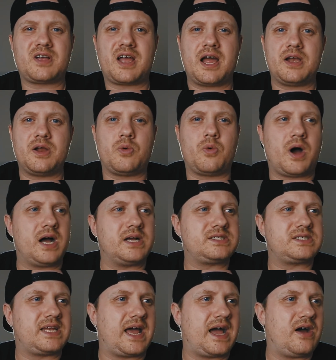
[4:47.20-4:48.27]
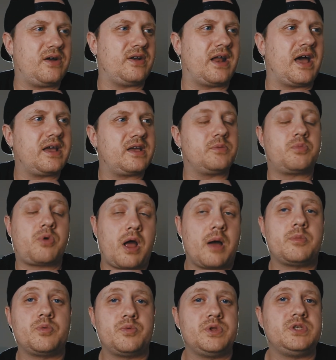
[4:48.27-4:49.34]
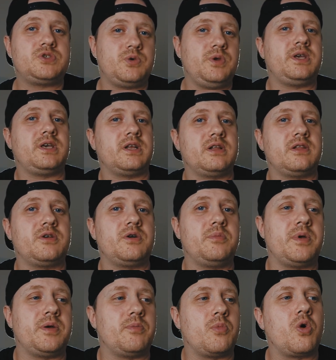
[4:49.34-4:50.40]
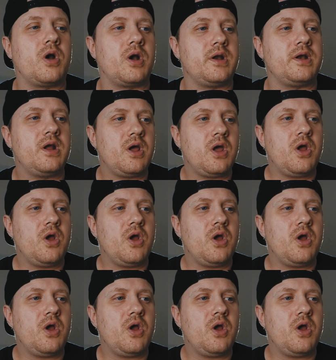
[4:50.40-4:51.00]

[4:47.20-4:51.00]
are kind of washed out and I could probably tweak it a little bit more and